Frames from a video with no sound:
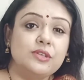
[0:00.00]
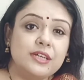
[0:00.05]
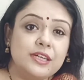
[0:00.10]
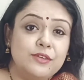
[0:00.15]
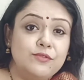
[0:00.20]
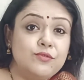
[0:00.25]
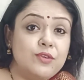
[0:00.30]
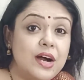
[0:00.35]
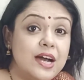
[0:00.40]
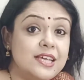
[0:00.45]

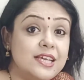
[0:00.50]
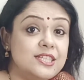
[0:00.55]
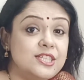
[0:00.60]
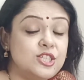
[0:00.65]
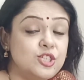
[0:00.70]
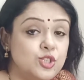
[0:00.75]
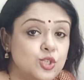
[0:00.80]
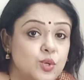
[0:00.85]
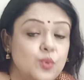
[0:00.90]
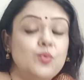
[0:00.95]

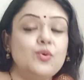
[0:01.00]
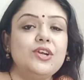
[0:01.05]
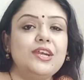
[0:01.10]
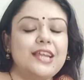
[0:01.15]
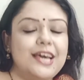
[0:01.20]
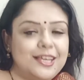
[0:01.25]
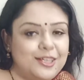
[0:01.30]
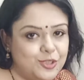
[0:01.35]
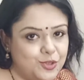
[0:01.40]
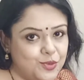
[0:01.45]
advice you would
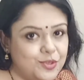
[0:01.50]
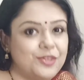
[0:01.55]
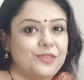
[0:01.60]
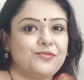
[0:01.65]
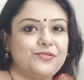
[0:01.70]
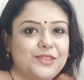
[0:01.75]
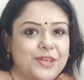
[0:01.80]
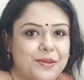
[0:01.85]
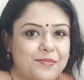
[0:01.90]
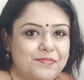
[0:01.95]
like to
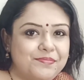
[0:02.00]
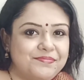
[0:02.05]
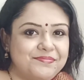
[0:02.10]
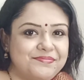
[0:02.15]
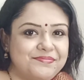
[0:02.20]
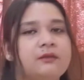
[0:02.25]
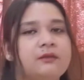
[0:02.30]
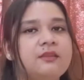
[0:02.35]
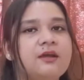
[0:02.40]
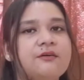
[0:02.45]
give them?
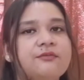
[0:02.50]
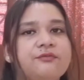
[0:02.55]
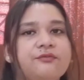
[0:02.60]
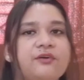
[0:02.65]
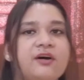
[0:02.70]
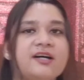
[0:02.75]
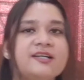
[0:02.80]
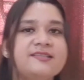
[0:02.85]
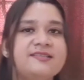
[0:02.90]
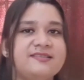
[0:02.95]
The
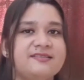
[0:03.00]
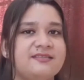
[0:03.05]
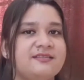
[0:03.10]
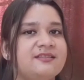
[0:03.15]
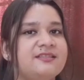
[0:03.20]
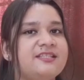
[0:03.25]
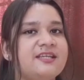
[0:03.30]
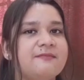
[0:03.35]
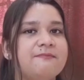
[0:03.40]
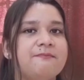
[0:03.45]

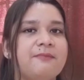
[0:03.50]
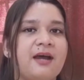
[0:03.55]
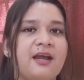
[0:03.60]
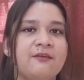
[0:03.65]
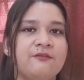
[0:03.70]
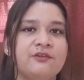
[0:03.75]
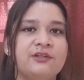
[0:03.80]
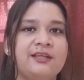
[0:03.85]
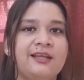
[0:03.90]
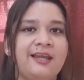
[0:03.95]
first tip I
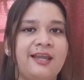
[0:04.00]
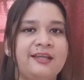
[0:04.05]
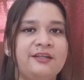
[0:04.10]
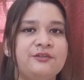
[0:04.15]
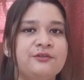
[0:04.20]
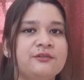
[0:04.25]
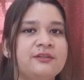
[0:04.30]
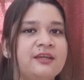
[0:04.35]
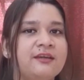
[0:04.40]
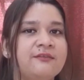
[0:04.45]
would like
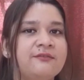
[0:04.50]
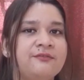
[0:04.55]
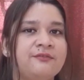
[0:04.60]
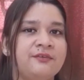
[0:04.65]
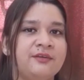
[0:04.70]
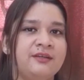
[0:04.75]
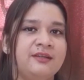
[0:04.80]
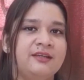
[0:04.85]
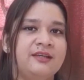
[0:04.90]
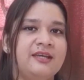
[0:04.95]
to give
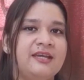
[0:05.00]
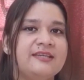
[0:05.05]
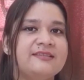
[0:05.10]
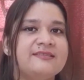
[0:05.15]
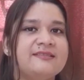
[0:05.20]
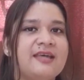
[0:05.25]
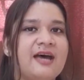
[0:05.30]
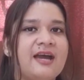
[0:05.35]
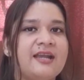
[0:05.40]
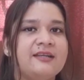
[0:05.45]

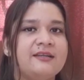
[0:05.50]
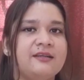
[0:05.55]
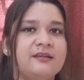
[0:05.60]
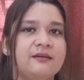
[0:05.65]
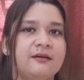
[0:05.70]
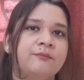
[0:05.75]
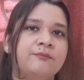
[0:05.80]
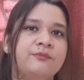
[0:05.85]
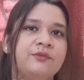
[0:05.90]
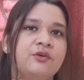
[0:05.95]
is that
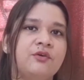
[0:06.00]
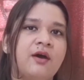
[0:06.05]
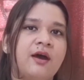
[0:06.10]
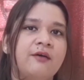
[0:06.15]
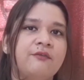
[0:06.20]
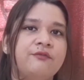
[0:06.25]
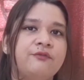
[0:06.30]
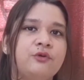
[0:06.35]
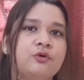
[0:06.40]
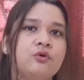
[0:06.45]
you
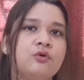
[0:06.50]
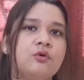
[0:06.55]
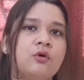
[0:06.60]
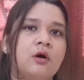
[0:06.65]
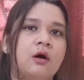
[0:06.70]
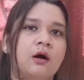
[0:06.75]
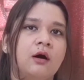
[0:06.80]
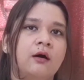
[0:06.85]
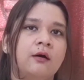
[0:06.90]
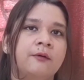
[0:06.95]
have
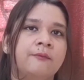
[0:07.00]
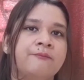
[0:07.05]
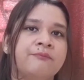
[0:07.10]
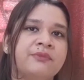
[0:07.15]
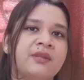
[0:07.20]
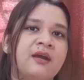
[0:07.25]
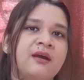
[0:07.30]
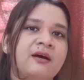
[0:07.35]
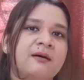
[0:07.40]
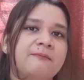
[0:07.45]
to
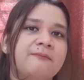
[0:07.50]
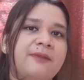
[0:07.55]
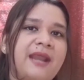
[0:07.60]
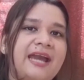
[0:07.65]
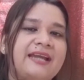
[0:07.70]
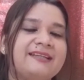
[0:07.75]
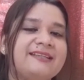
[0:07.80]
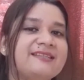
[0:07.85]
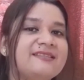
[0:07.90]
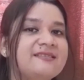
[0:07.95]

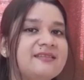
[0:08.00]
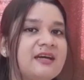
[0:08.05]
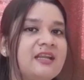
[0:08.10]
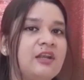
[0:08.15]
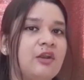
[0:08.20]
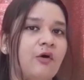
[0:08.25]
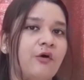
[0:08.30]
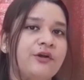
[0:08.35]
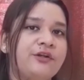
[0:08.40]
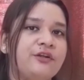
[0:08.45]
practice a
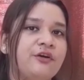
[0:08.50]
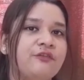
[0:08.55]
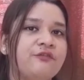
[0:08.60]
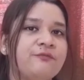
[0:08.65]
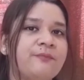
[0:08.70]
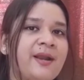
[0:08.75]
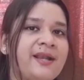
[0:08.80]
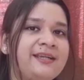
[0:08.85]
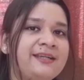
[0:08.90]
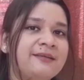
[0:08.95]
lot of
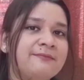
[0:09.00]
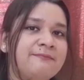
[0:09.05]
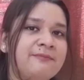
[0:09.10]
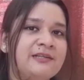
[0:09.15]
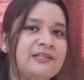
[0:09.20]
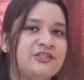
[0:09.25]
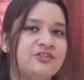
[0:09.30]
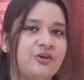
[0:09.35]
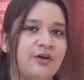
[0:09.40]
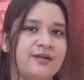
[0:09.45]

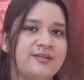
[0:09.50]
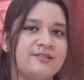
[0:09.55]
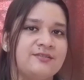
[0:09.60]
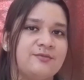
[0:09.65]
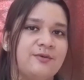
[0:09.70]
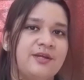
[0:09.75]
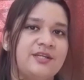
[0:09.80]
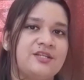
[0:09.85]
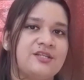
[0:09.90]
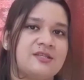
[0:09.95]
multiple choice
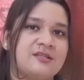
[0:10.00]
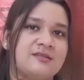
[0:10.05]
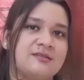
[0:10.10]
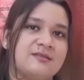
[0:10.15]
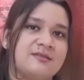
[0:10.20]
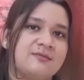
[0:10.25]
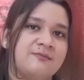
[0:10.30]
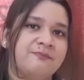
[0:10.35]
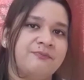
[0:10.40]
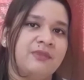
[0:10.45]

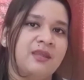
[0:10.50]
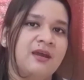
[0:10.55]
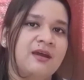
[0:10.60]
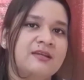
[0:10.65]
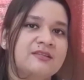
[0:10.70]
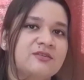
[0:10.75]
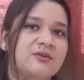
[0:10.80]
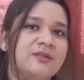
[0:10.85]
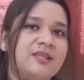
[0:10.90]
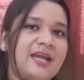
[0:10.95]
questions.
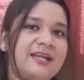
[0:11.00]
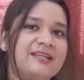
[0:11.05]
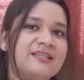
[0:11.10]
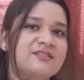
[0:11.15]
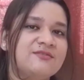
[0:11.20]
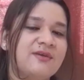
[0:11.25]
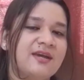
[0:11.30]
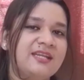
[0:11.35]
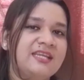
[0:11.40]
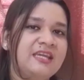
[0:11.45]
So that
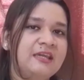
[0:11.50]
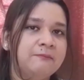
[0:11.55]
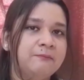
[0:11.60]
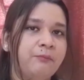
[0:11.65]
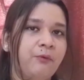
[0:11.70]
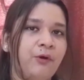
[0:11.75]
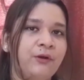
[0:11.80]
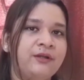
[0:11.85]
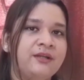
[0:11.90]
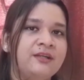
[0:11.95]
is very
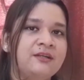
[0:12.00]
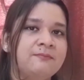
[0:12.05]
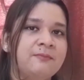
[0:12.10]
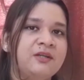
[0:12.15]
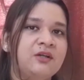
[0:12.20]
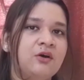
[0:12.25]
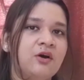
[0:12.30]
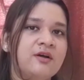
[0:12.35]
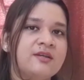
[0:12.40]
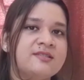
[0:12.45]
important,
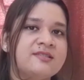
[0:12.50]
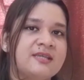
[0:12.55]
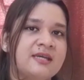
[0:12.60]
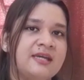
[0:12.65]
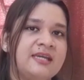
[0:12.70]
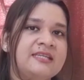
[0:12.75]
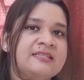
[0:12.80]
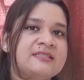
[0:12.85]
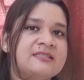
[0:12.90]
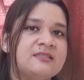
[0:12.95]
because
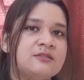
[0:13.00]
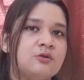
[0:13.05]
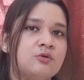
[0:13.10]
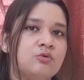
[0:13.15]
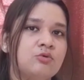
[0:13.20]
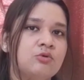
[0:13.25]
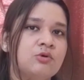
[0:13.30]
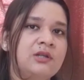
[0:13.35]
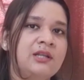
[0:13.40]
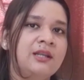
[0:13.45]
in
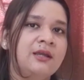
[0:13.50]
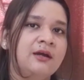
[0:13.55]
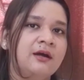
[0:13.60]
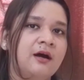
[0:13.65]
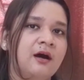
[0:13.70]
school